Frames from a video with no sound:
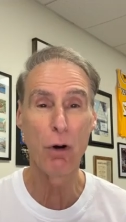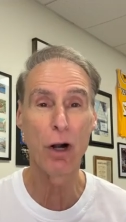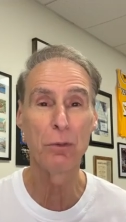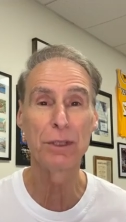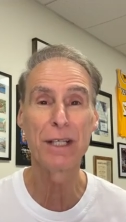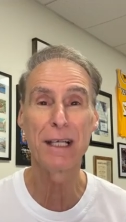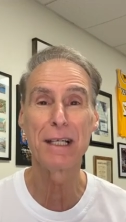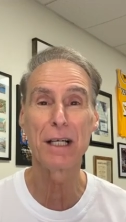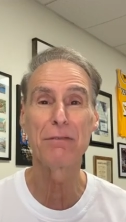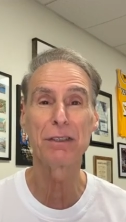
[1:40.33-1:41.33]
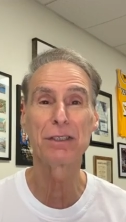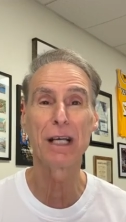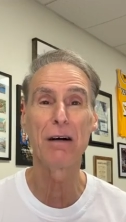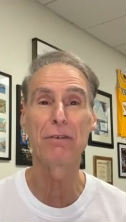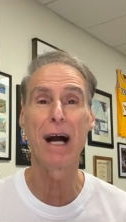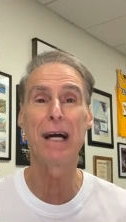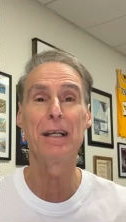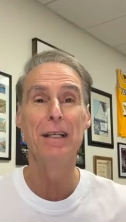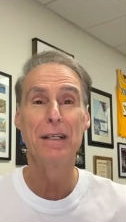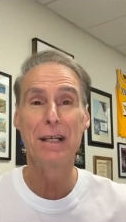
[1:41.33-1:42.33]
Tomorrow will take care of itself.
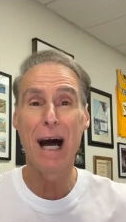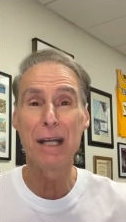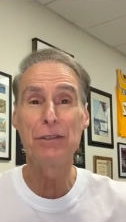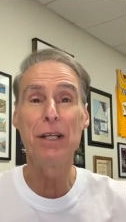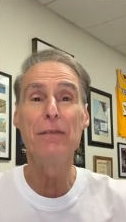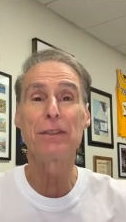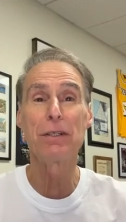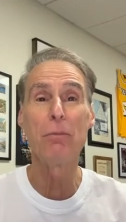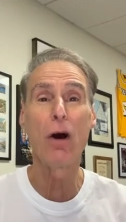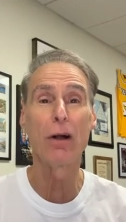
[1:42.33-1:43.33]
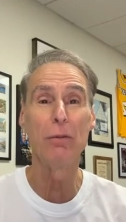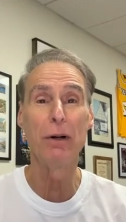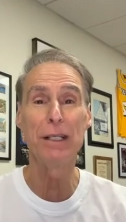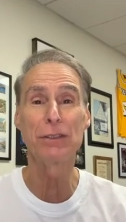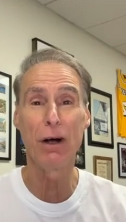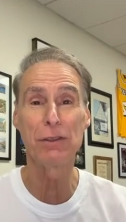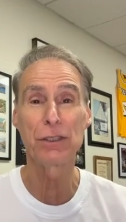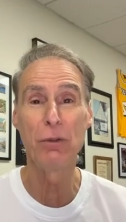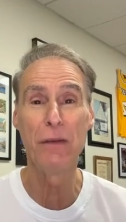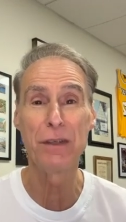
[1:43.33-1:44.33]
God, God is in the tomorrow, but he's
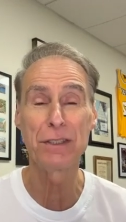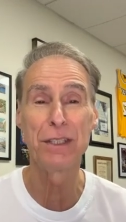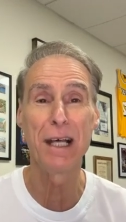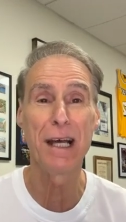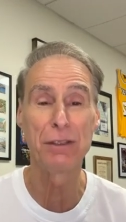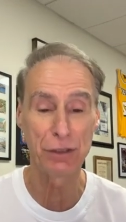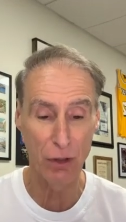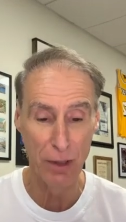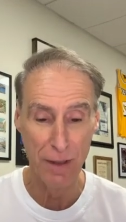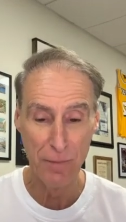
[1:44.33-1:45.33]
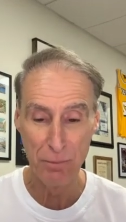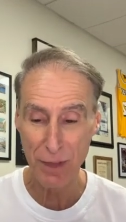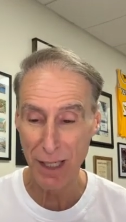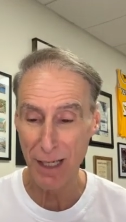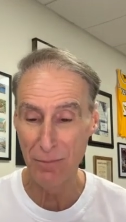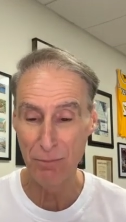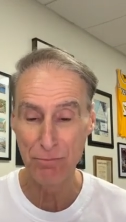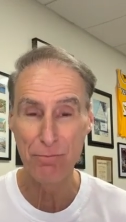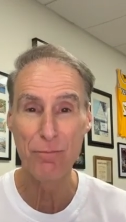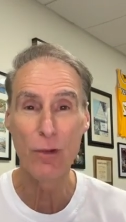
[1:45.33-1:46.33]
also in the today. So, um,
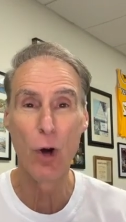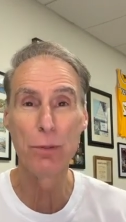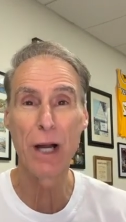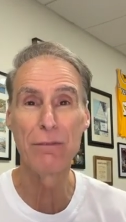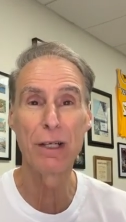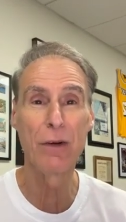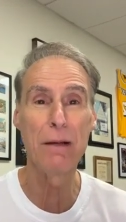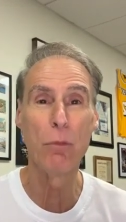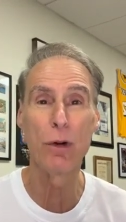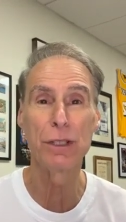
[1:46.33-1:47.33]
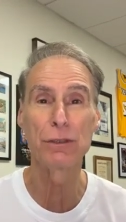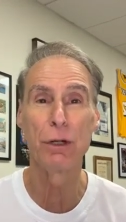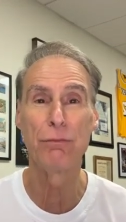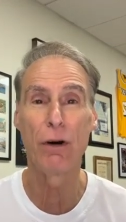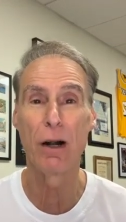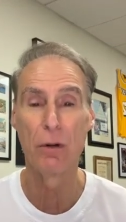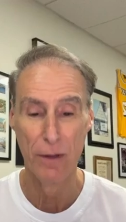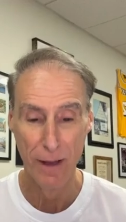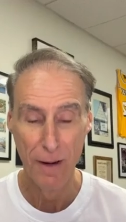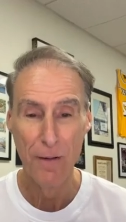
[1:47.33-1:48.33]
hope you're having a great morning so
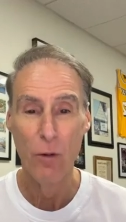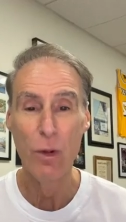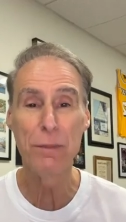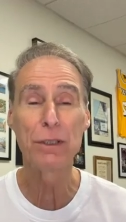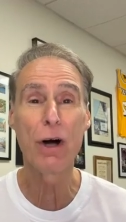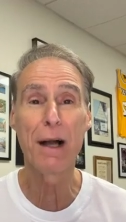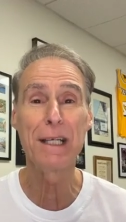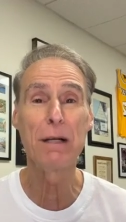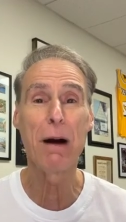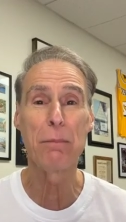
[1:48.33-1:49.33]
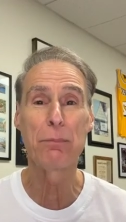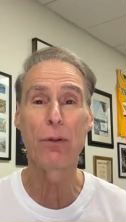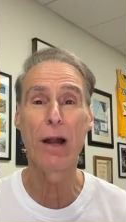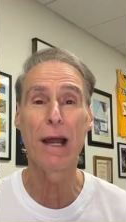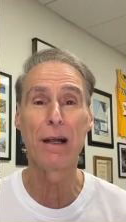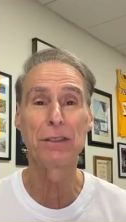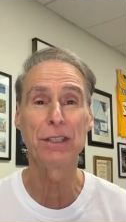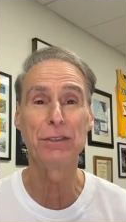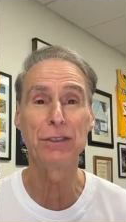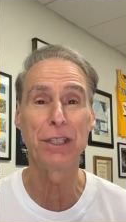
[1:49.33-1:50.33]
far. We've been talking about prayer
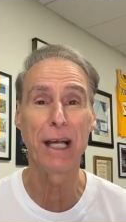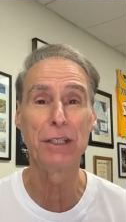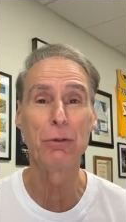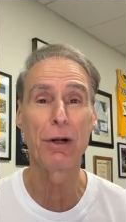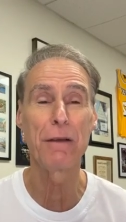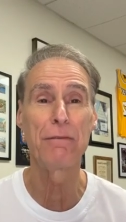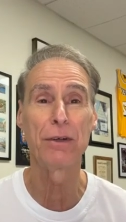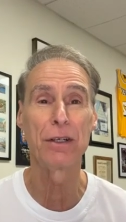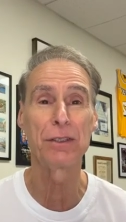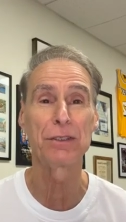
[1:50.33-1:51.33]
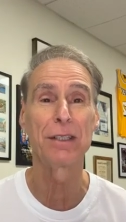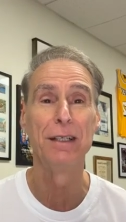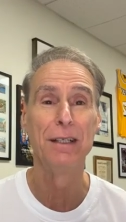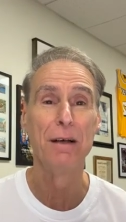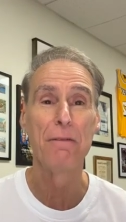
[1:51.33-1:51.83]
since January 1st,